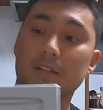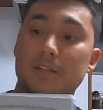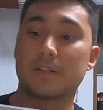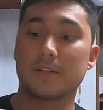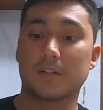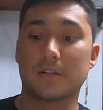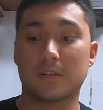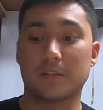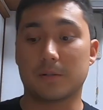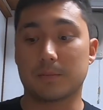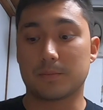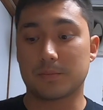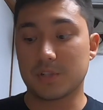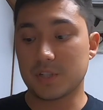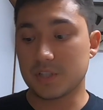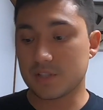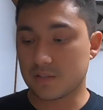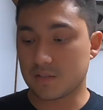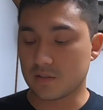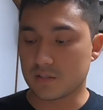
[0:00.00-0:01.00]
So
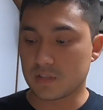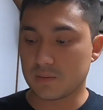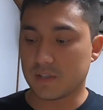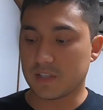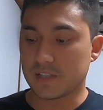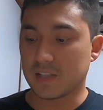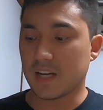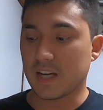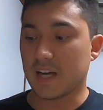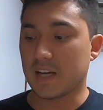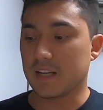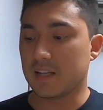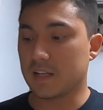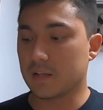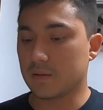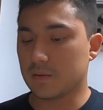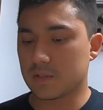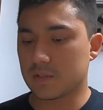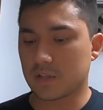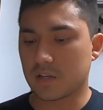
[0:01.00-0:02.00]
pretty stoked about that. It
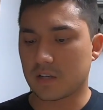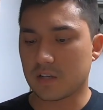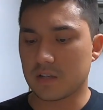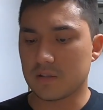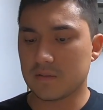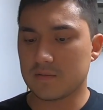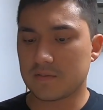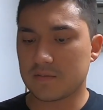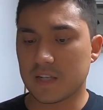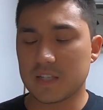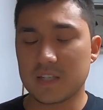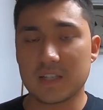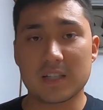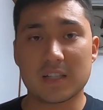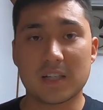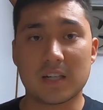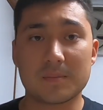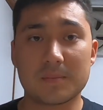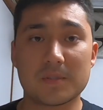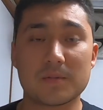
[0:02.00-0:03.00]
was hard finding
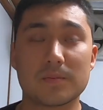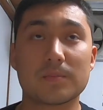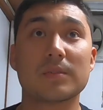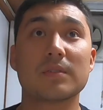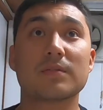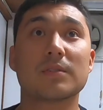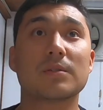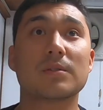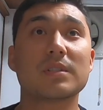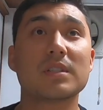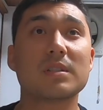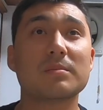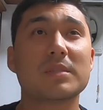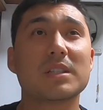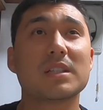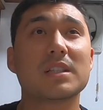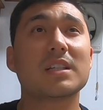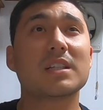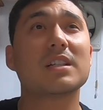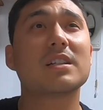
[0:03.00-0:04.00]
cups. We've only
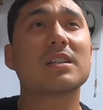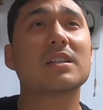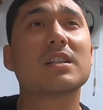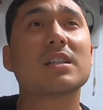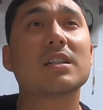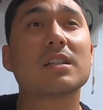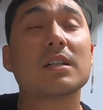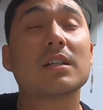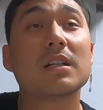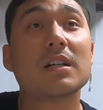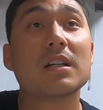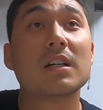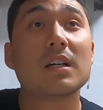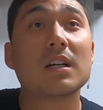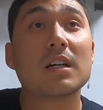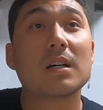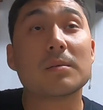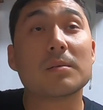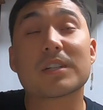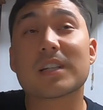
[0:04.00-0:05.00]
been here
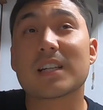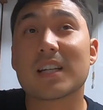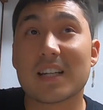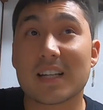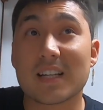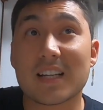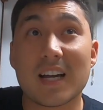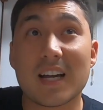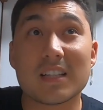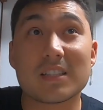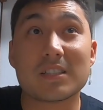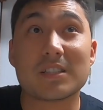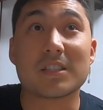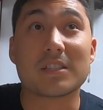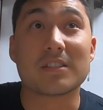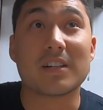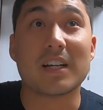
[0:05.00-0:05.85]
looking at a calendar